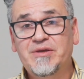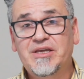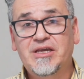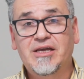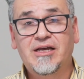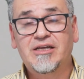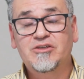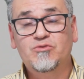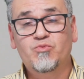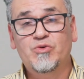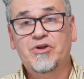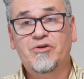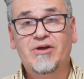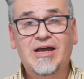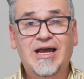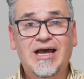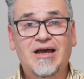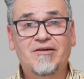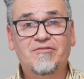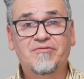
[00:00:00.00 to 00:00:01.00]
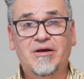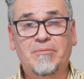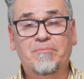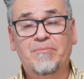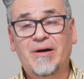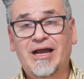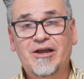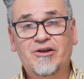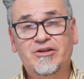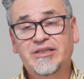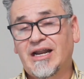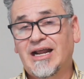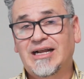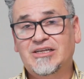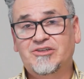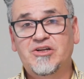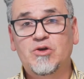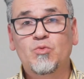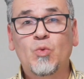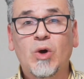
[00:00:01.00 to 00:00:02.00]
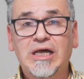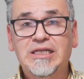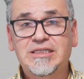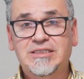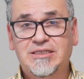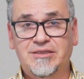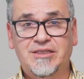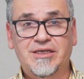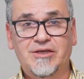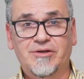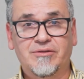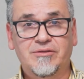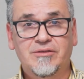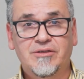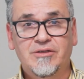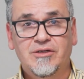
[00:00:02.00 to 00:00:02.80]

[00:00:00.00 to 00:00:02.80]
because we don't have a buyer that actually wants the deal.